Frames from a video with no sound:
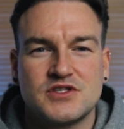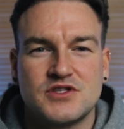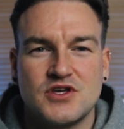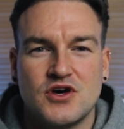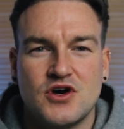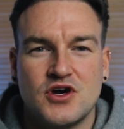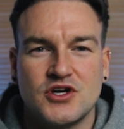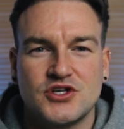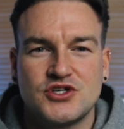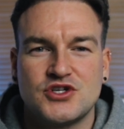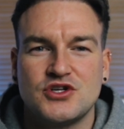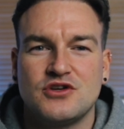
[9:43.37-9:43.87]
that
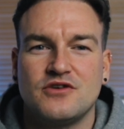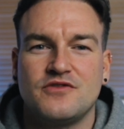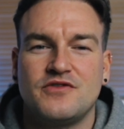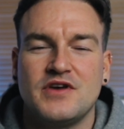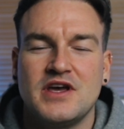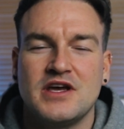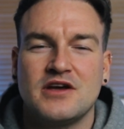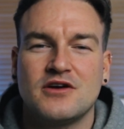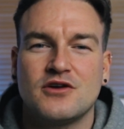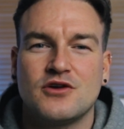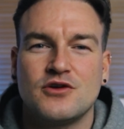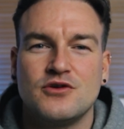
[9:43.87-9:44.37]
I should have
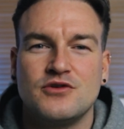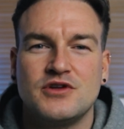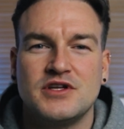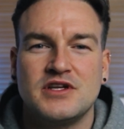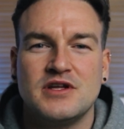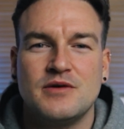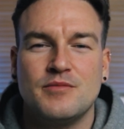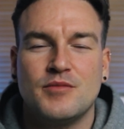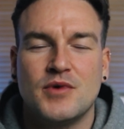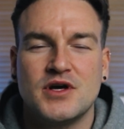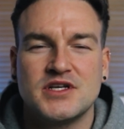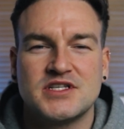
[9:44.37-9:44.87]
included
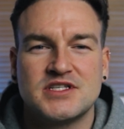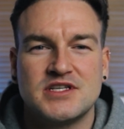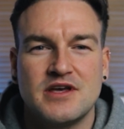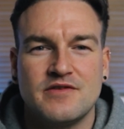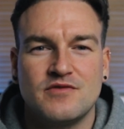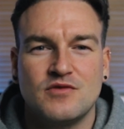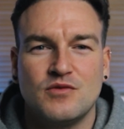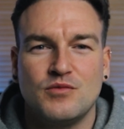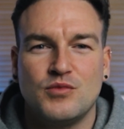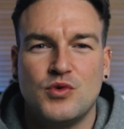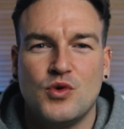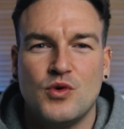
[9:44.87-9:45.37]
in my
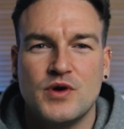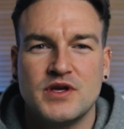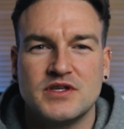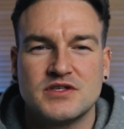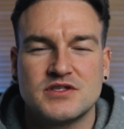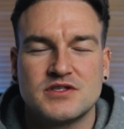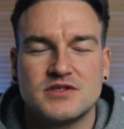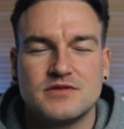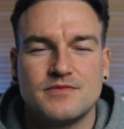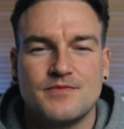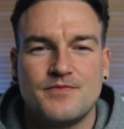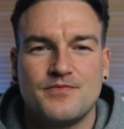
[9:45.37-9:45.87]
7
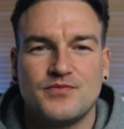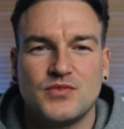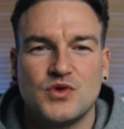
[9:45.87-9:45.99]
points.